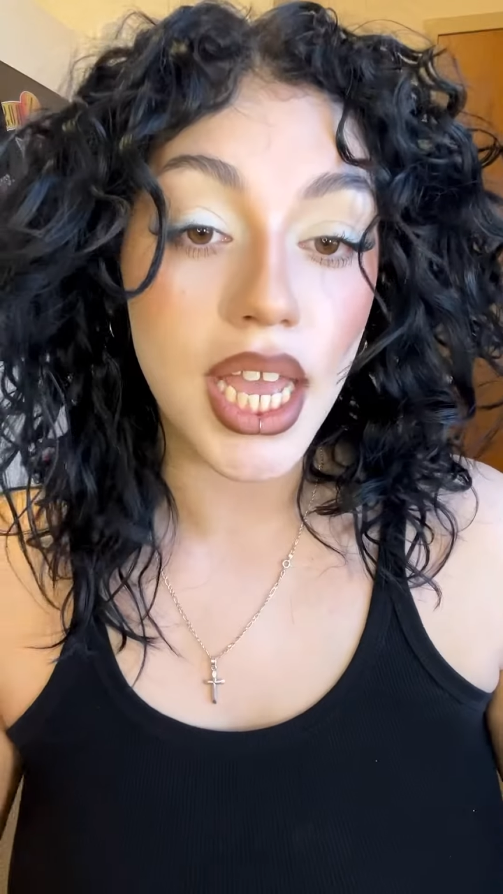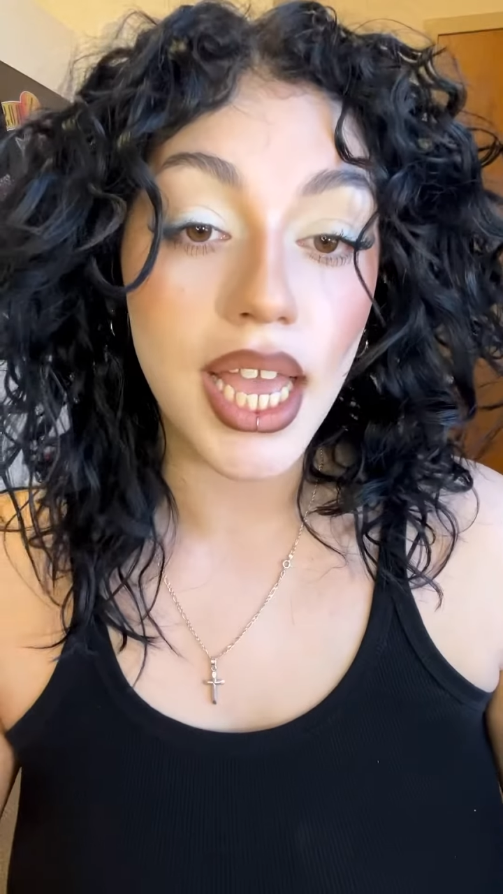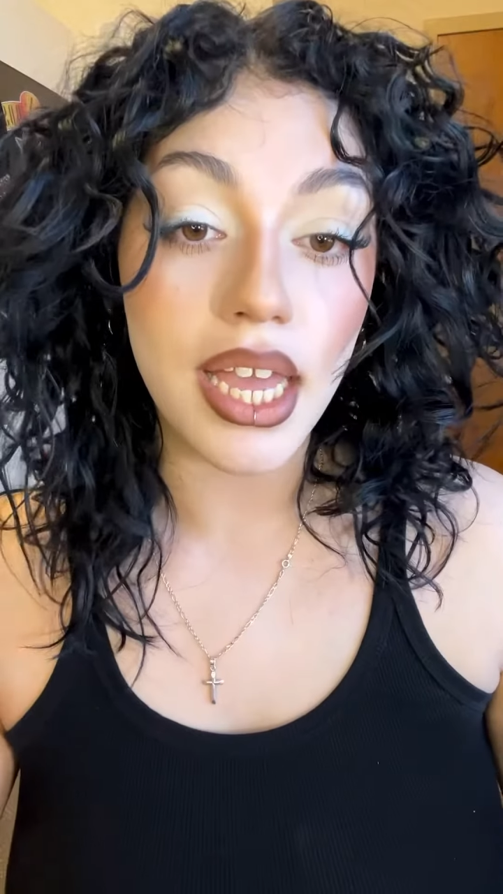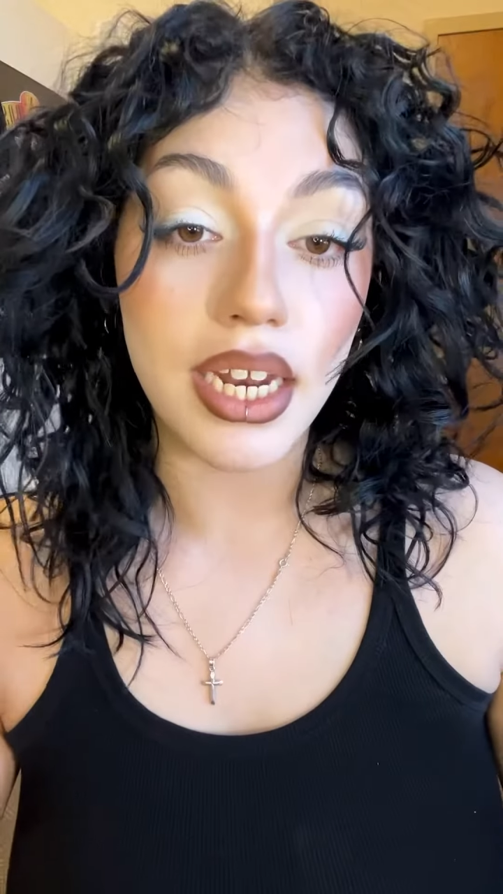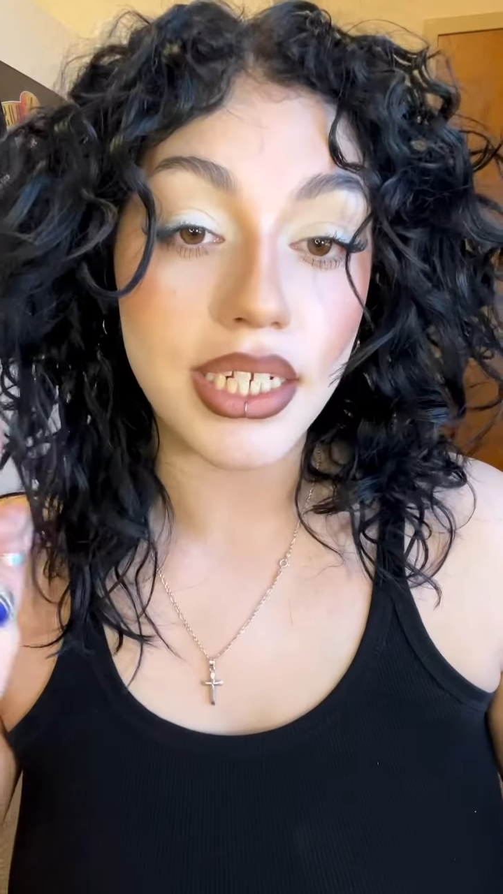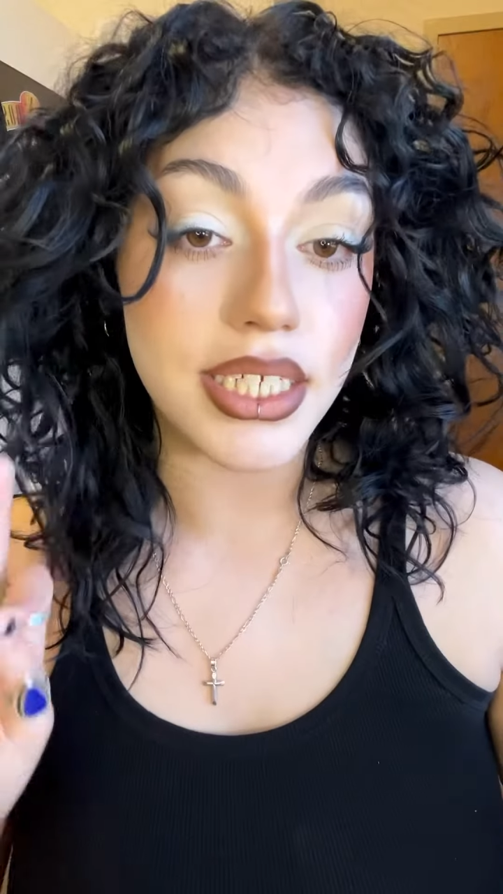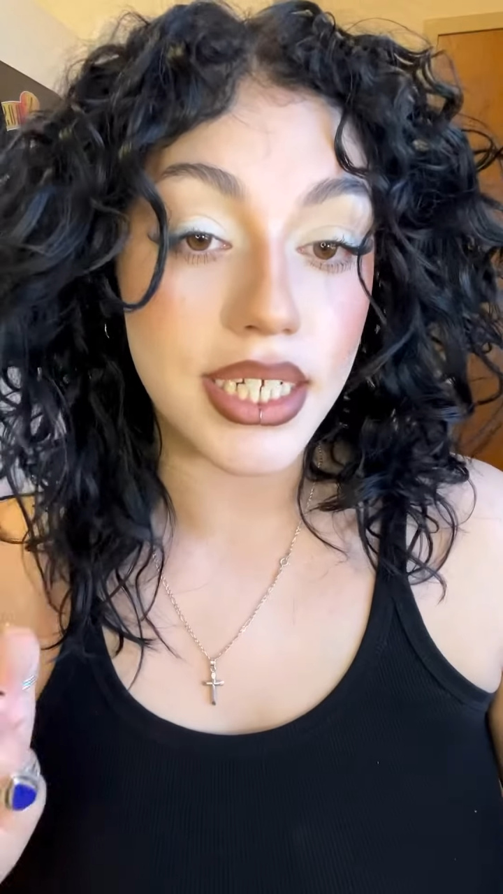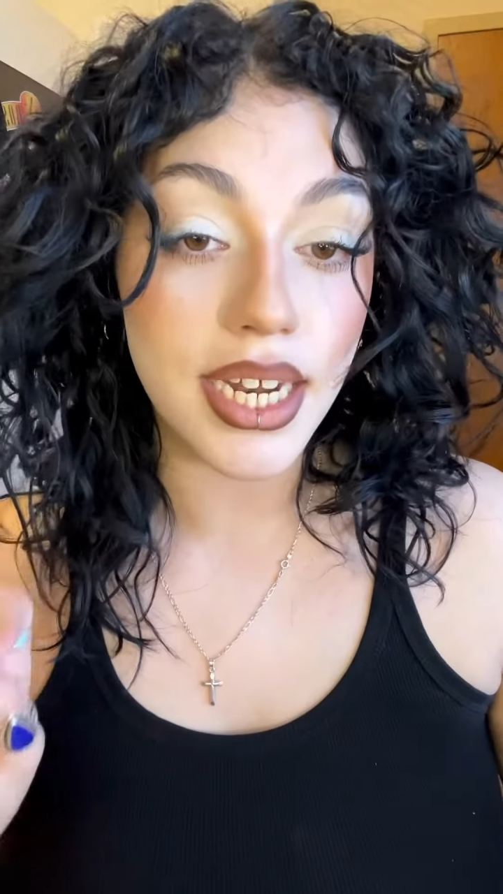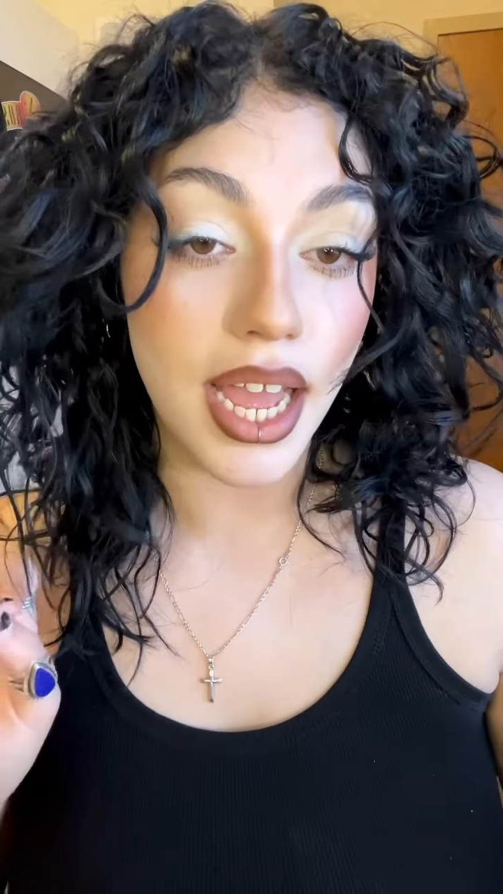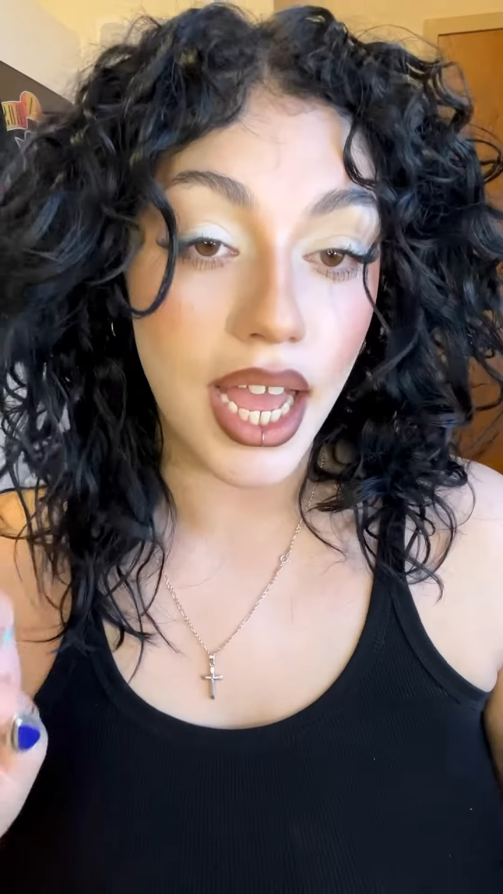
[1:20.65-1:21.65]
and I did
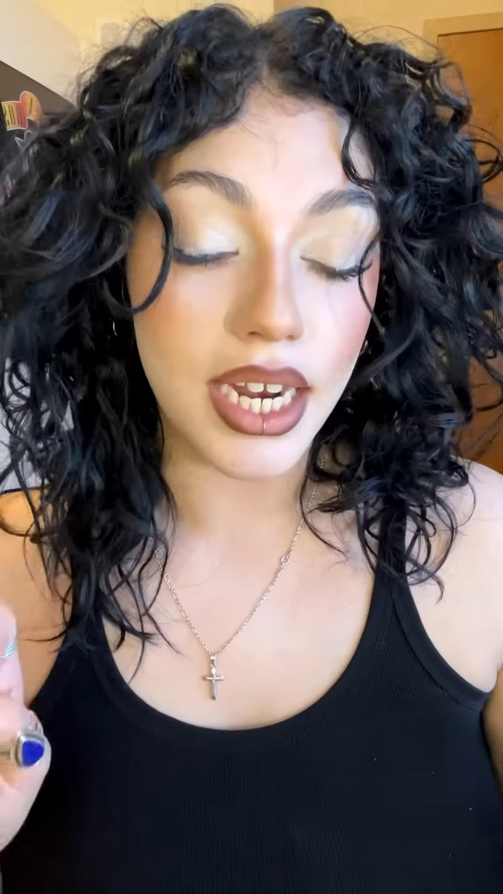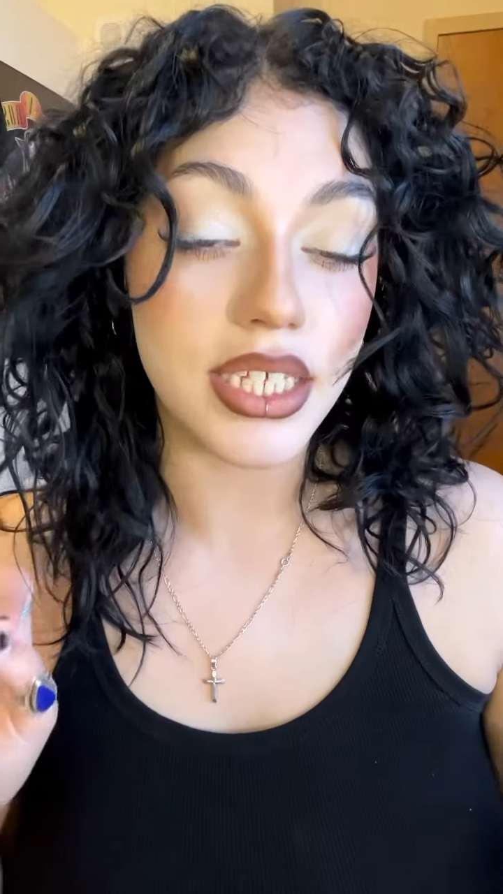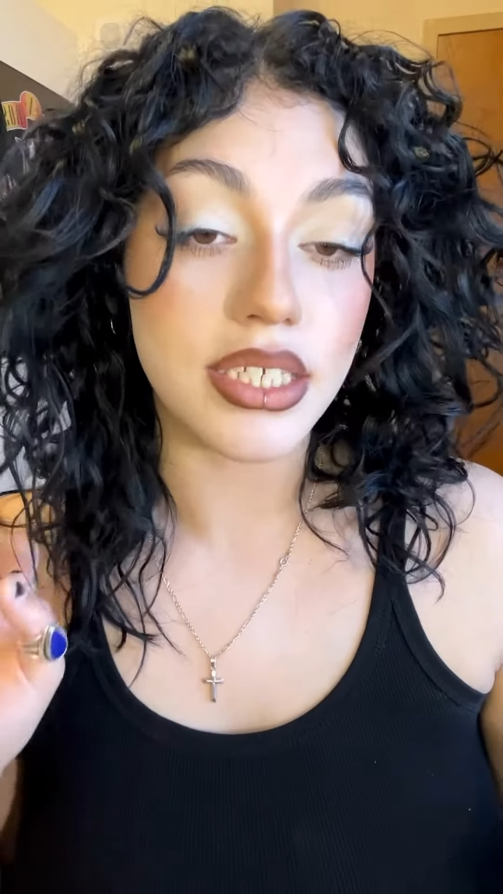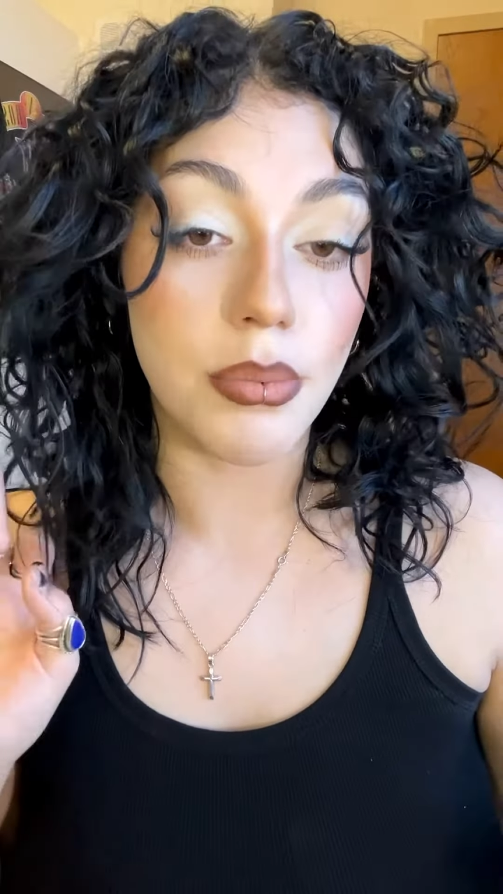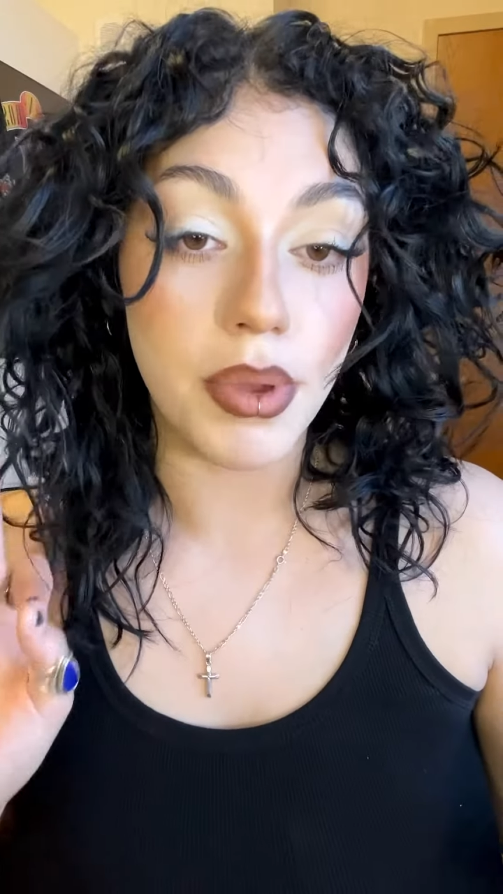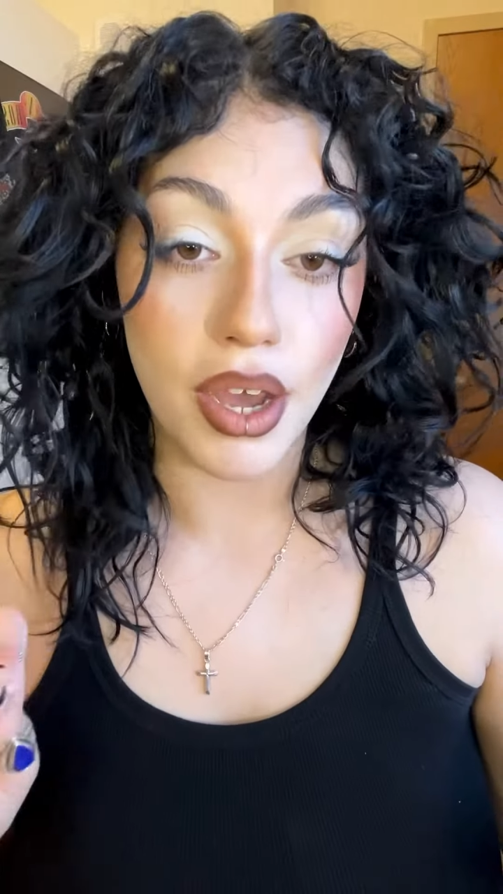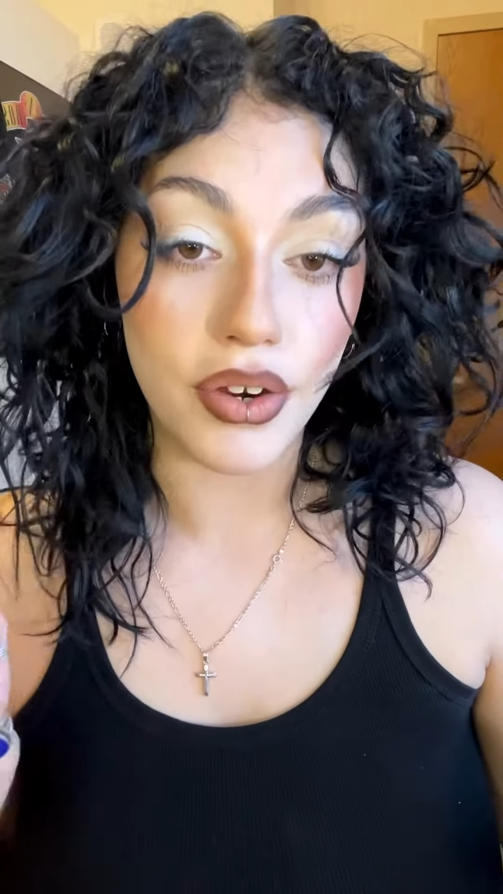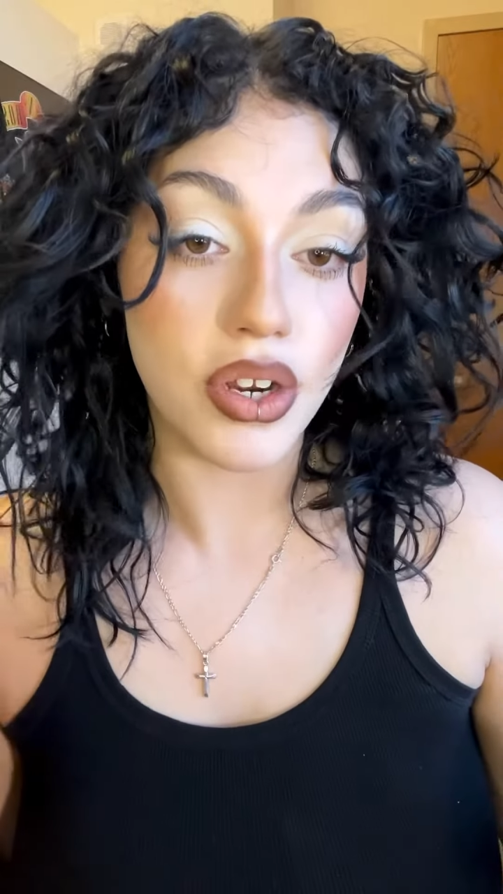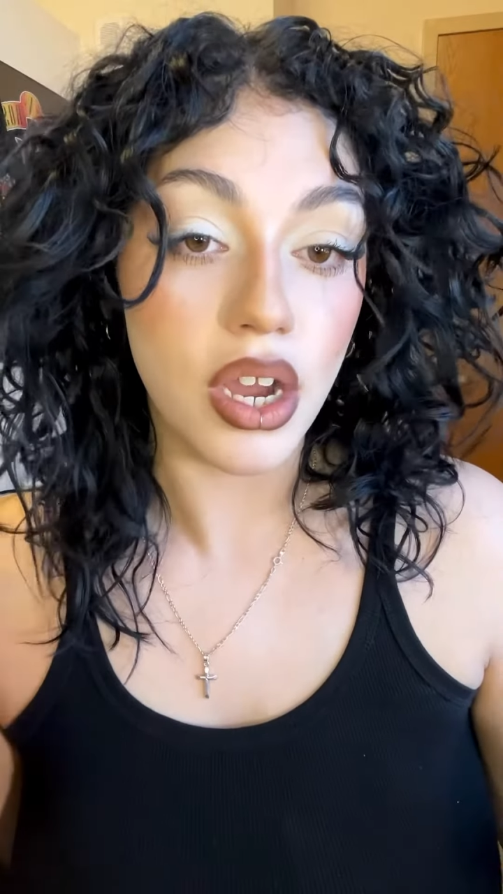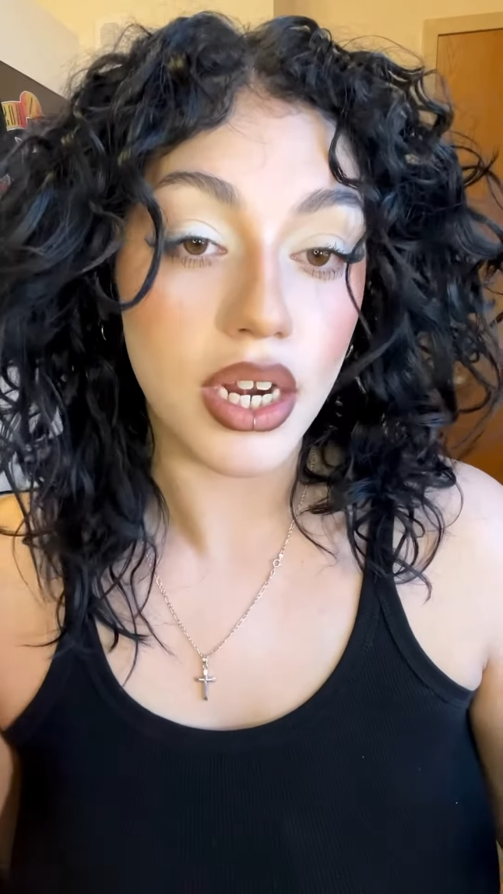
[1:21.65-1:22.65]
add some powder
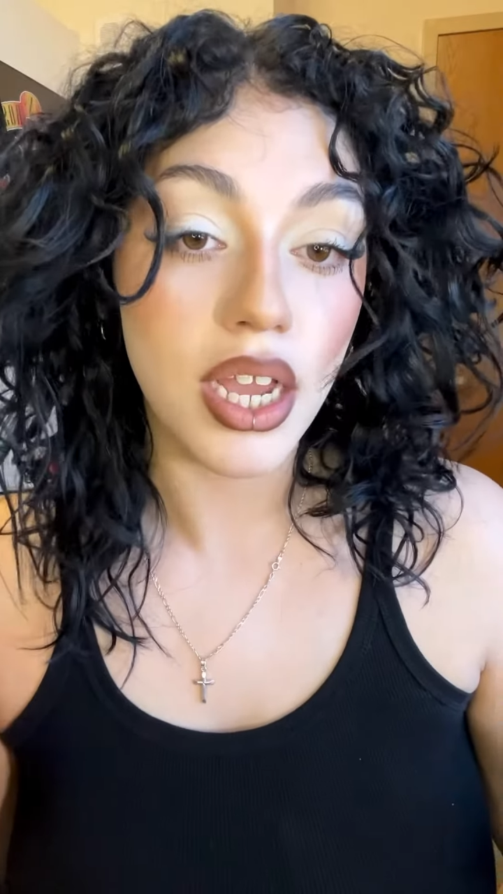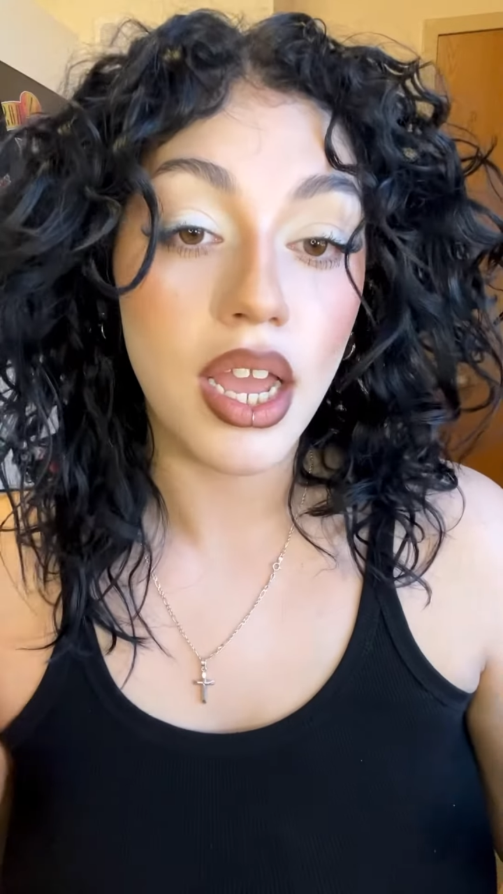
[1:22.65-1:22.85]
on.